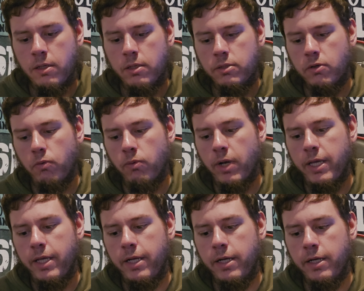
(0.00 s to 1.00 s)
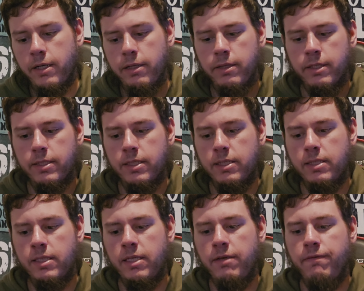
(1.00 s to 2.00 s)
So right here, this is
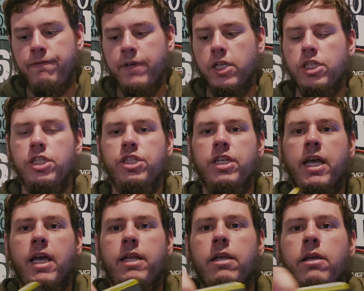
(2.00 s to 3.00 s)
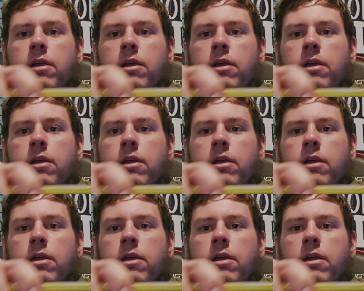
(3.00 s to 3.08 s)
the Fiction Shad